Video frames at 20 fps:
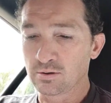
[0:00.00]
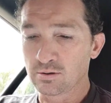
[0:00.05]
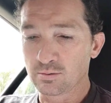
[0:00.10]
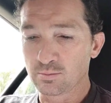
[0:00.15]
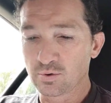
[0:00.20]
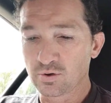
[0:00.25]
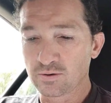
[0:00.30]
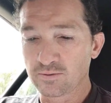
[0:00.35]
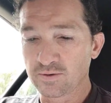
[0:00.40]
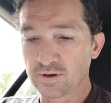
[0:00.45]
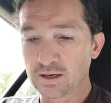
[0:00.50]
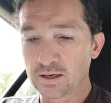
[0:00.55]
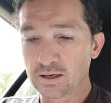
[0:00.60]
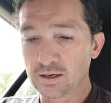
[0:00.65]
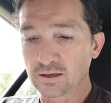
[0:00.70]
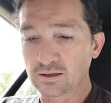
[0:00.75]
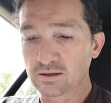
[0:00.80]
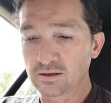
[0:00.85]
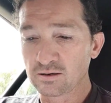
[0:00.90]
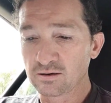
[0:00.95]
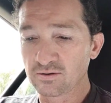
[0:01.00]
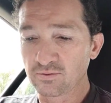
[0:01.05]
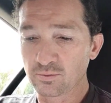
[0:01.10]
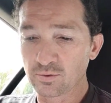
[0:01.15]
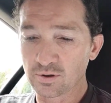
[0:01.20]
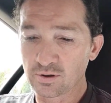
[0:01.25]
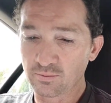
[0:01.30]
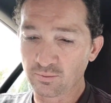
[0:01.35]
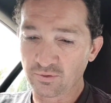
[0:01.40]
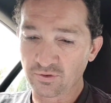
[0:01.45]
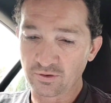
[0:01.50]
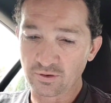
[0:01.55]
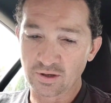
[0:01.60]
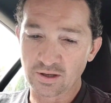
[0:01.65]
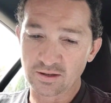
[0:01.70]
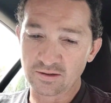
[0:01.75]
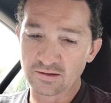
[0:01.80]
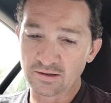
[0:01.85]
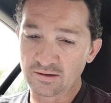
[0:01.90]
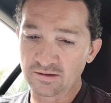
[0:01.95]
more of a headache than it's worth. So
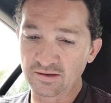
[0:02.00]
that's it,